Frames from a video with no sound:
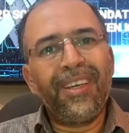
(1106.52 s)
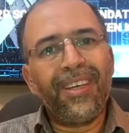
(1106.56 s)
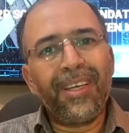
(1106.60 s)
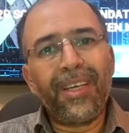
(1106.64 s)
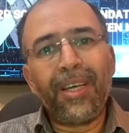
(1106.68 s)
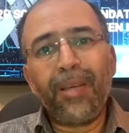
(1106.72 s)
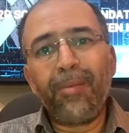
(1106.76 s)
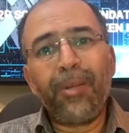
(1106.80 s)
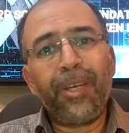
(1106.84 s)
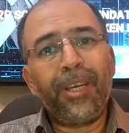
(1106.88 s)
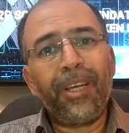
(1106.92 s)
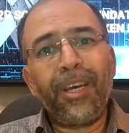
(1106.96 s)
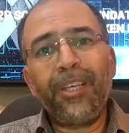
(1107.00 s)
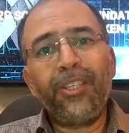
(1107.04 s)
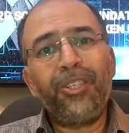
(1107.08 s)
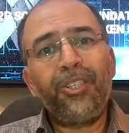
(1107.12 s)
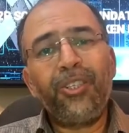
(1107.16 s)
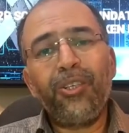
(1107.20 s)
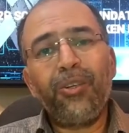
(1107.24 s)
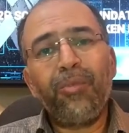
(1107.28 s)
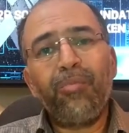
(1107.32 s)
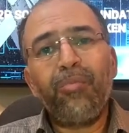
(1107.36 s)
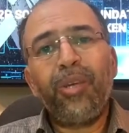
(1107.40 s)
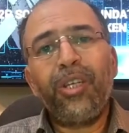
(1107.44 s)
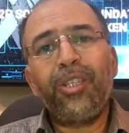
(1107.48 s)
I mean,
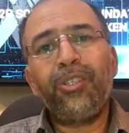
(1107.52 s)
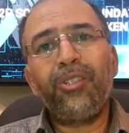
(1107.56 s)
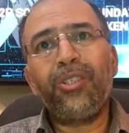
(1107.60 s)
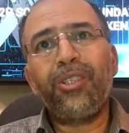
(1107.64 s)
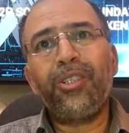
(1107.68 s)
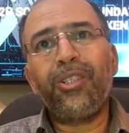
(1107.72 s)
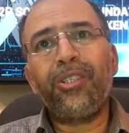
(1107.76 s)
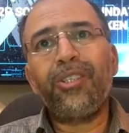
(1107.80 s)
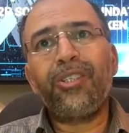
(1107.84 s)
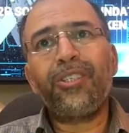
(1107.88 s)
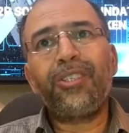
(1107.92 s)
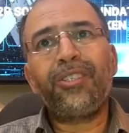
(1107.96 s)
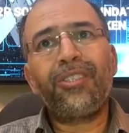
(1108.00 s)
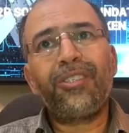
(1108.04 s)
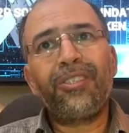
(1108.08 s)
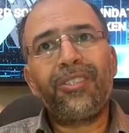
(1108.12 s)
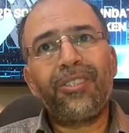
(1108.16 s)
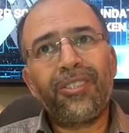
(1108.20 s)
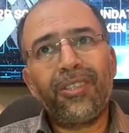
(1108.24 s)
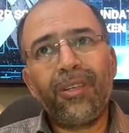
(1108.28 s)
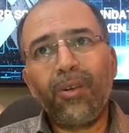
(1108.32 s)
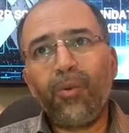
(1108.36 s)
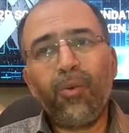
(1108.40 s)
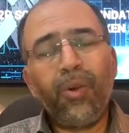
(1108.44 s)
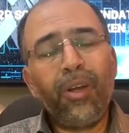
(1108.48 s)
ICO Bench is
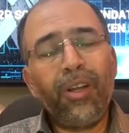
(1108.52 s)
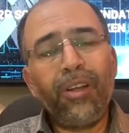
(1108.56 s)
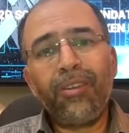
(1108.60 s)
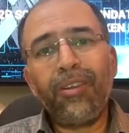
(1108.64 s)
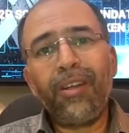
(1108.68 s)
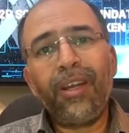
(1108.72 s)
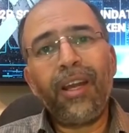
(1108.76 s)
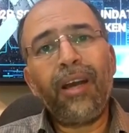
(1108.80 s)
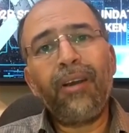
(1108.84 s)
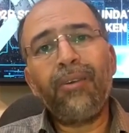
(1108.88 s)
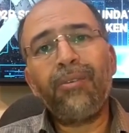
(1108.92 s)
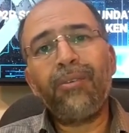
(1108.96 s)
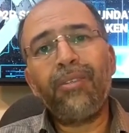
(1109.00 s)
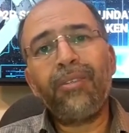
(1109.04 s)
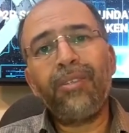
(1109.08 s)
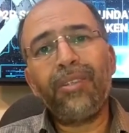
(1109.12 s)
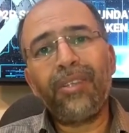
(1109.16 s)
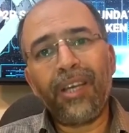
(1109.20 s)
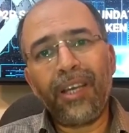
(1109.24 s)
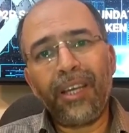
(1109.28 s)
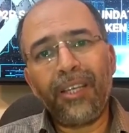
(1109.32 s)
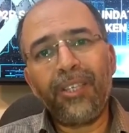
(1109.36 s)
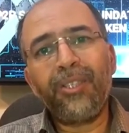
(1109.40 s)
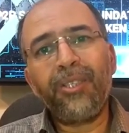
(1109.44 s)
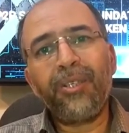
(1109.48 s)
a world-renowned
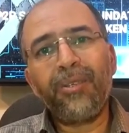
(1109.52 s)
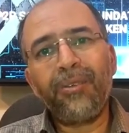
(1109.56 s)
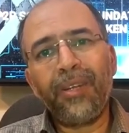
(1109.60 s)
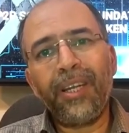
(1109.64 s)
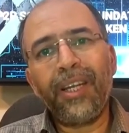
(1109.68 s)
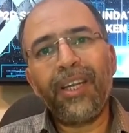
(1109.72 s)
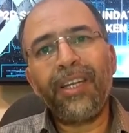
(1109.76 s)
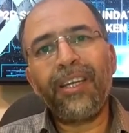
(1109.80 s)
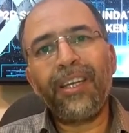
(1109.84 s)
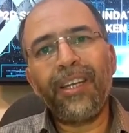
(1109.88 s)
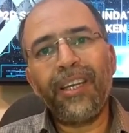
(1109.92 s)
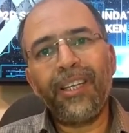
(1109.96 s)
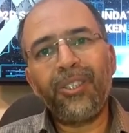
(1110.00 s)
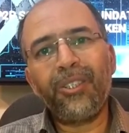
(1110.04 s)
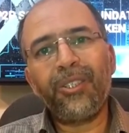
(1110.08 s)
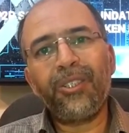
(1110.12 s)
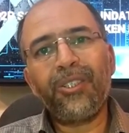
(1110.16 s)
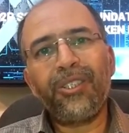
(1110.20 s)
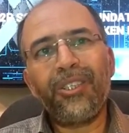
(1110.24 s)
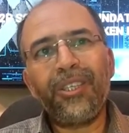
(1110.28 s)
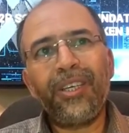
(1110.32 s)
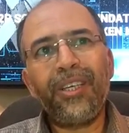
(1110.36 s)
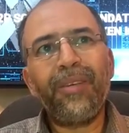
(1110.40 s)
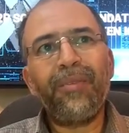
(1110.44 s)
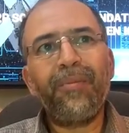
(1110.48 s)
ICO rating
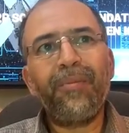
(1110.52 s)
agency.